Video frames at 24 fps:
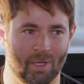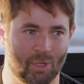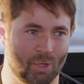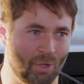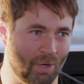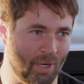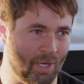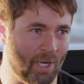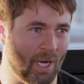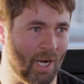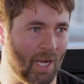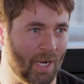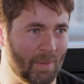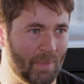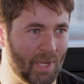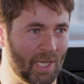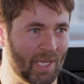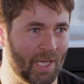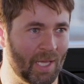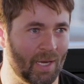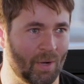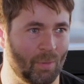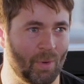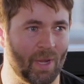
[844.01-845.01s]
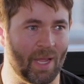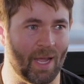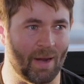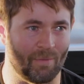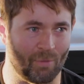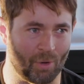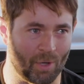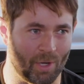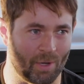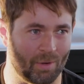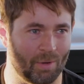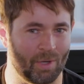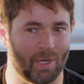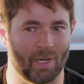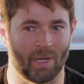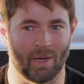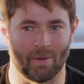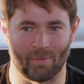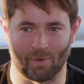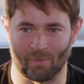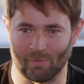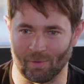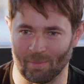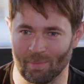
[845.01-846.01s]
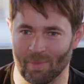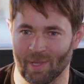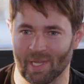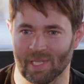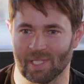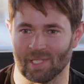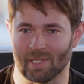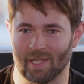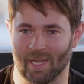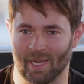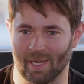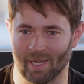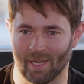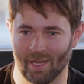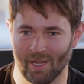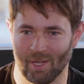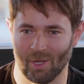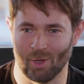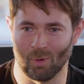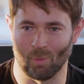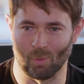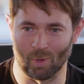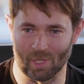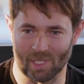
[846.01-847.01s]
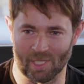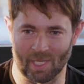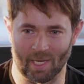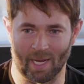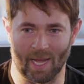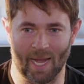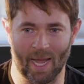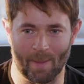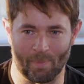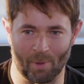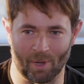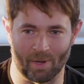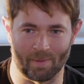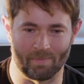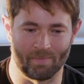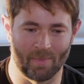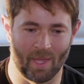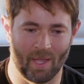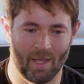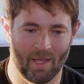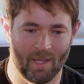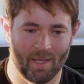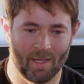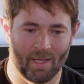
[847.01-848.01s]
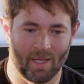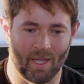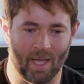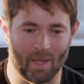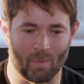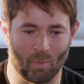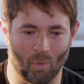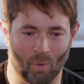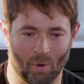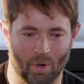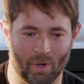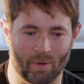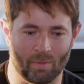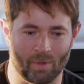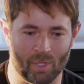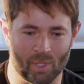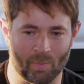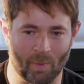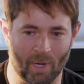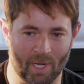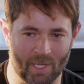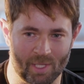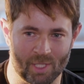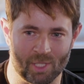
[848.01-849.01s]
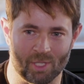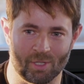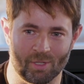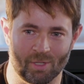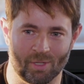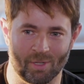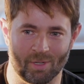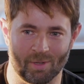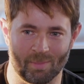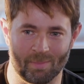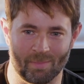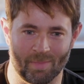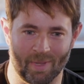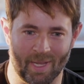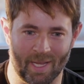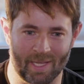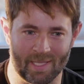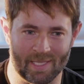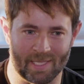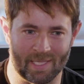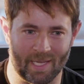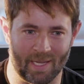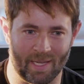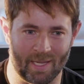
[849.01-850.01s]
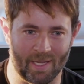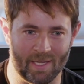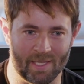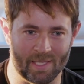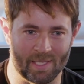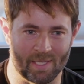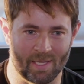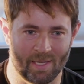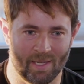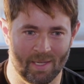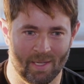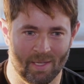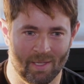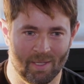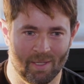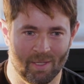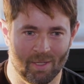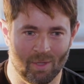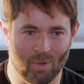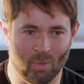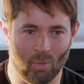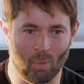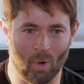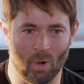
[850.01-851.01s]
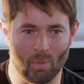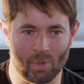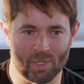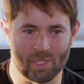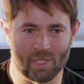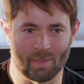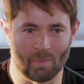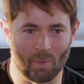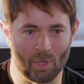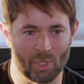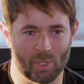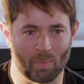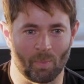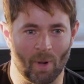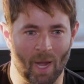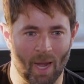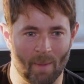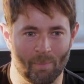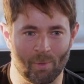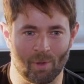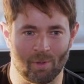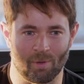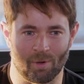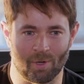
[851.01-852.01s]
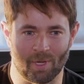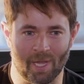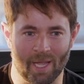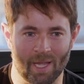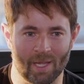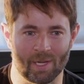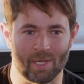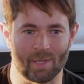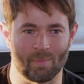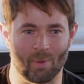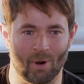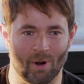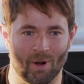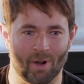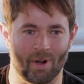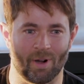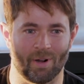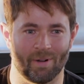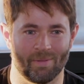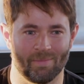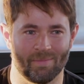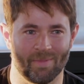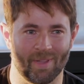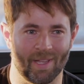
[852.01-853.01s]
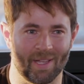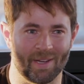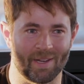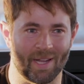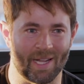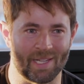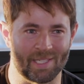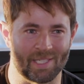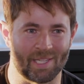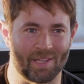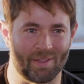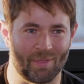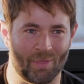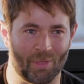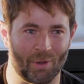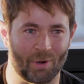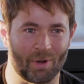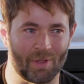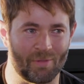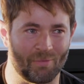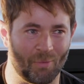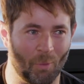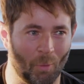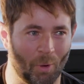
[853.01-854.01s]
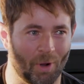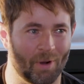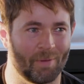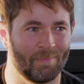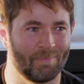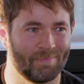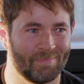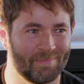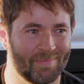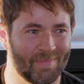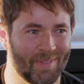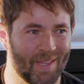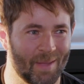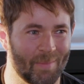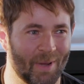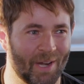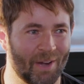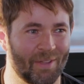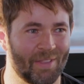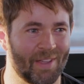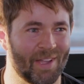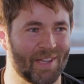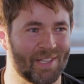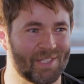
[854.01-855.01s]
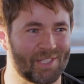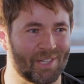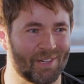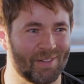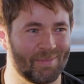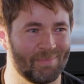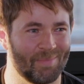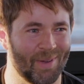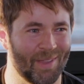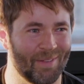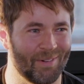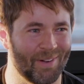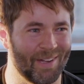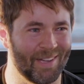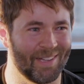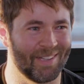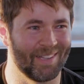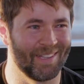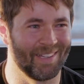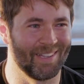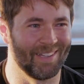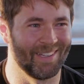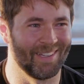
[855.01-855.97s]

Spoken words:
a good economy again? Are we ever going to recover from this? Like, what's going to happen? And Warren responds to him and says, what was the most popular candy bar in 1934? Anybody know the answer, by the way?